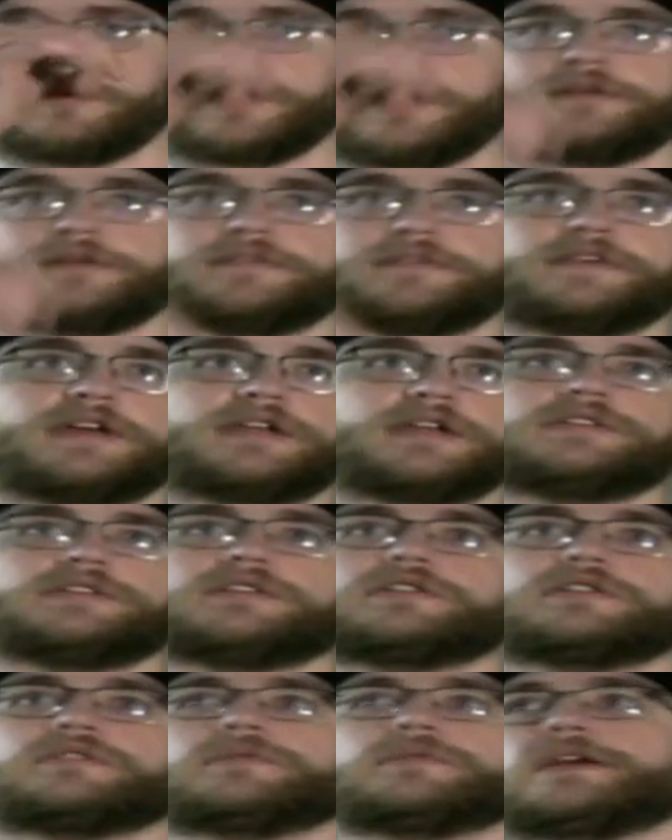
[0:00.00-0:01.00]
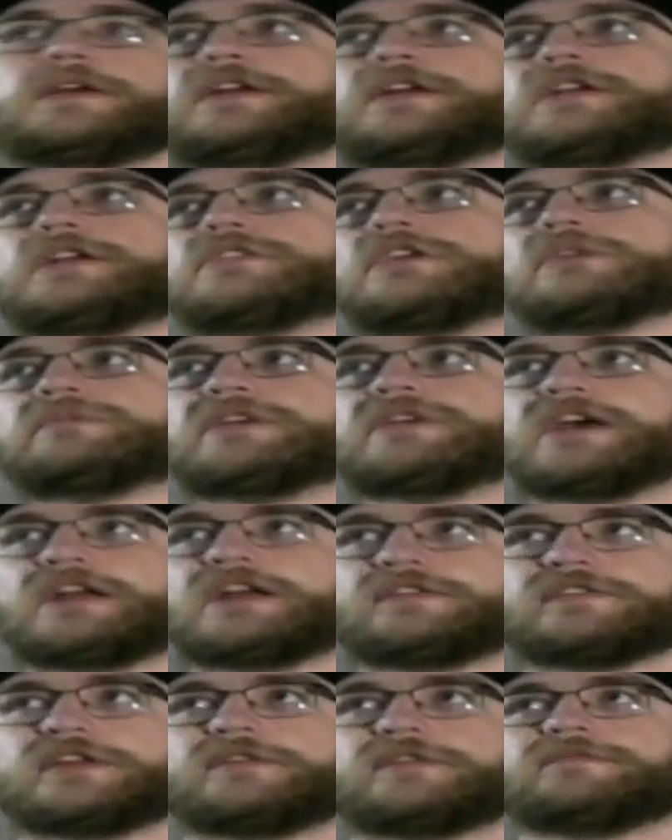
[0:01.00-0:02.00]
Well, then you know we later on
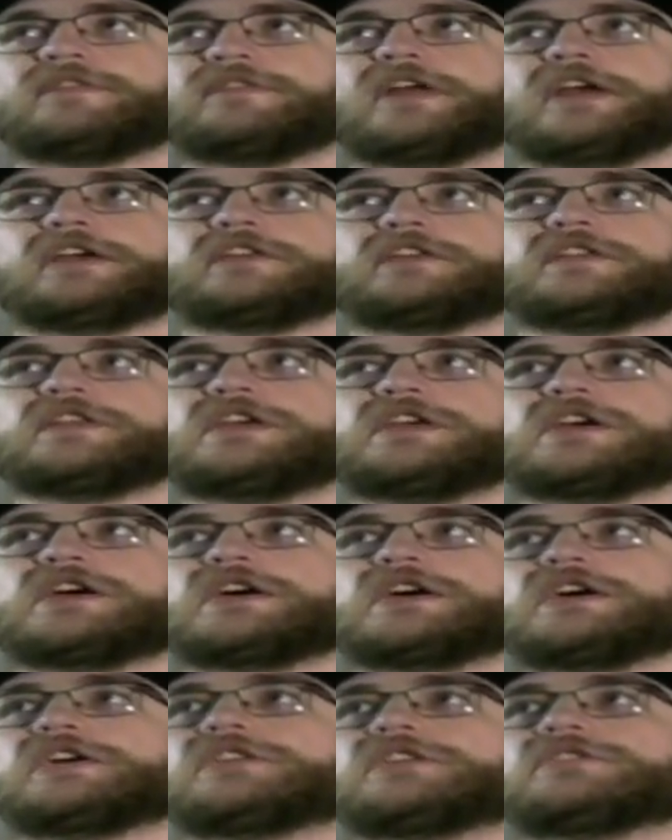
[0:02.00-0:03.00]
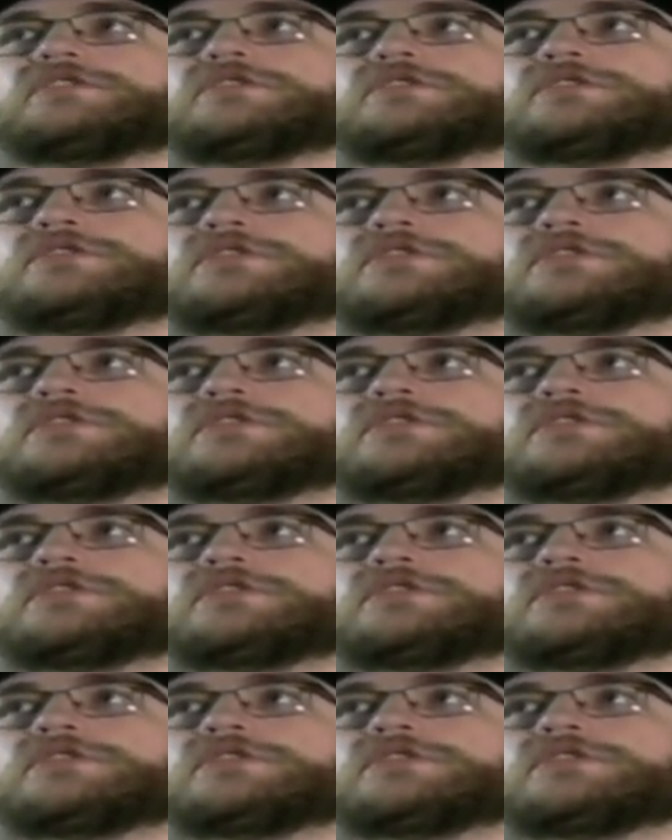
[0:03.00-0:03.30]
we had stuff like the uh,